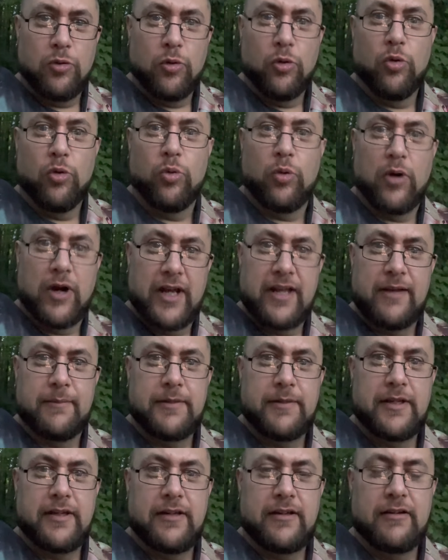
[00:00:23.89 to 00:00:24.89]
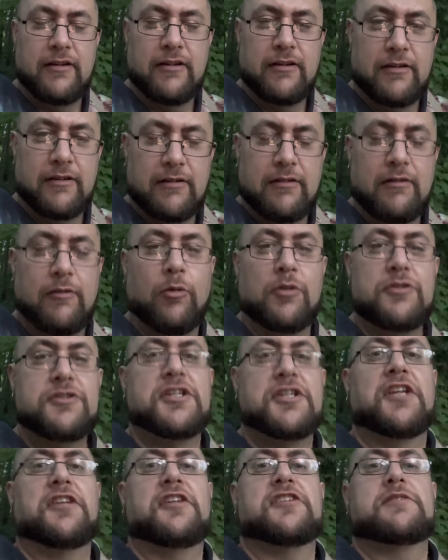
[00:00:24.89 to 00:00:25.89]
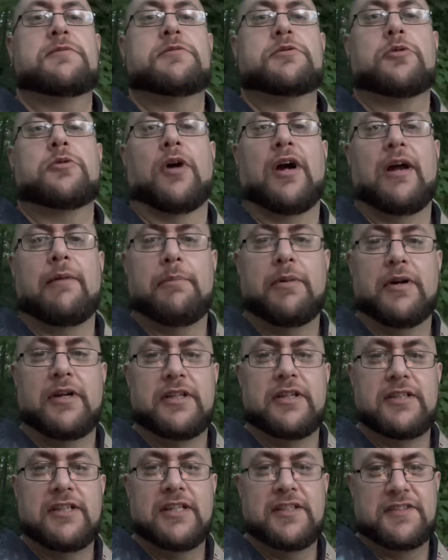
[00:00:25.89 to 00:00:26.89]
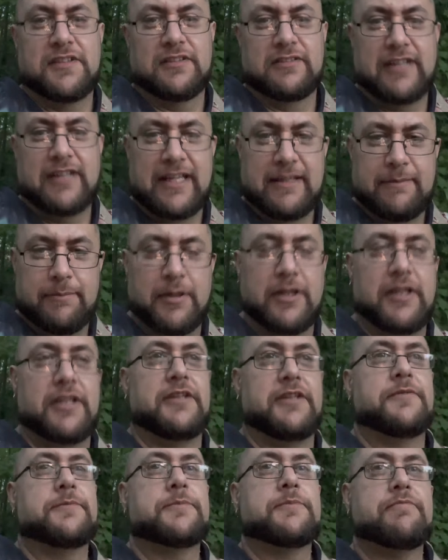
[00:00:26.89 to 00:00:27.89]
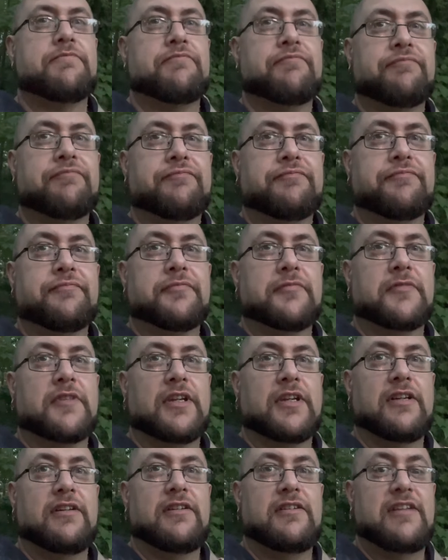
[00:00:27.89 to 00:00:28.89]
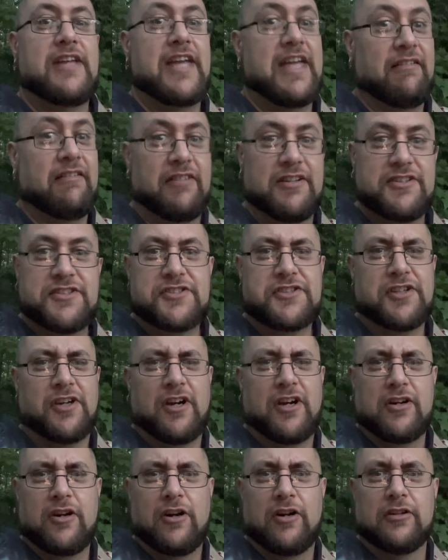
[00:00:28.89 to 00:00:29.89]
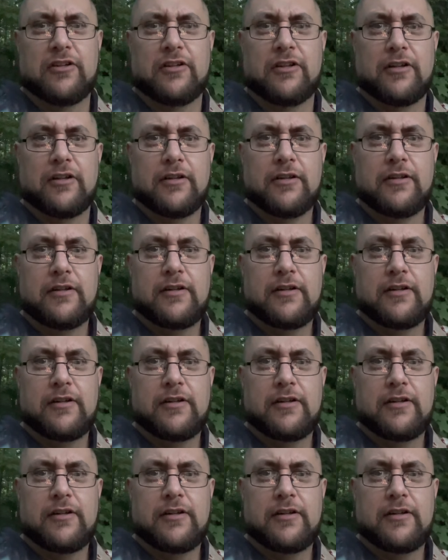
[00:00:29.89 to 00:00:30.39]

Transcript: why I'm here, why don't you hit the subscribe button, hit the like button, and let's talk horror.